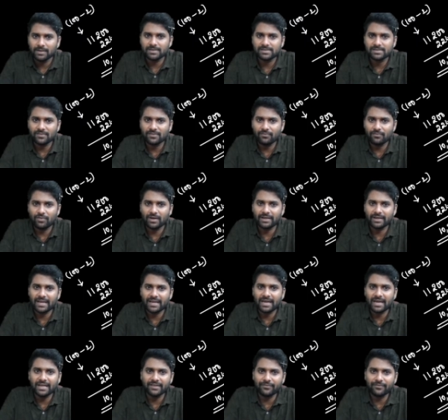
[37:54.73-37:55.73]
Say 1
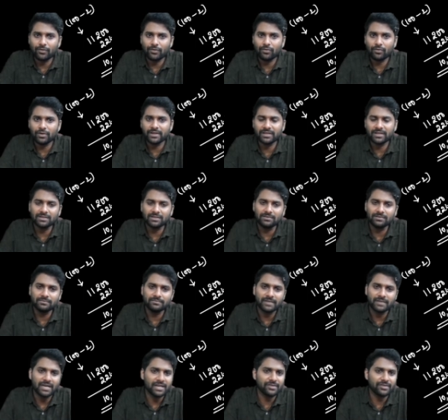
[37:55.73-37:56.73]
carry forward here,
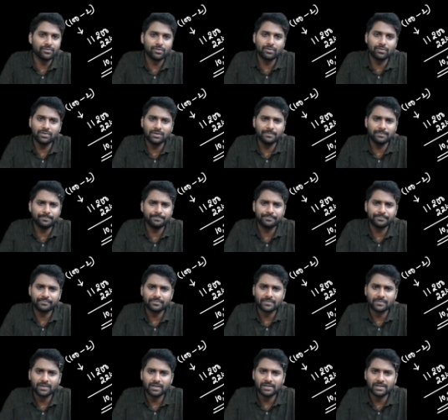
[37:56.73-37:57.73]
carry over.
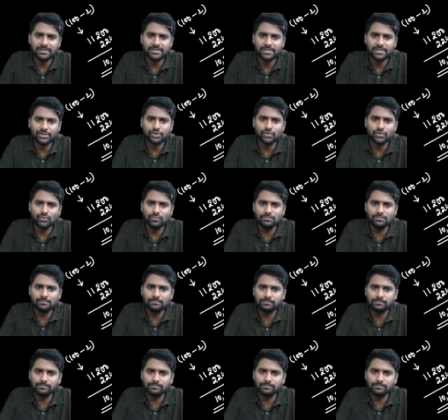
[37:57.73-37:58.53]
So 2,